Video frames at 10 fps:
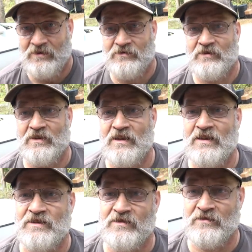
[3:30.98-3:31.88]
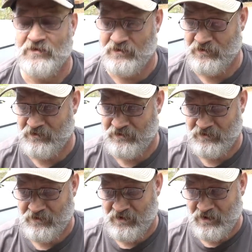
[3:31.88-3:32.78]
trying to get you.
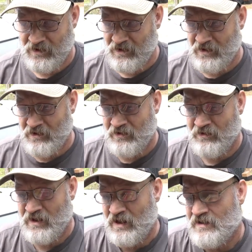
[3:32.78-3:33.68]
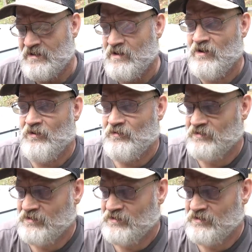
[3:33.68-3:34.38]
Okay, so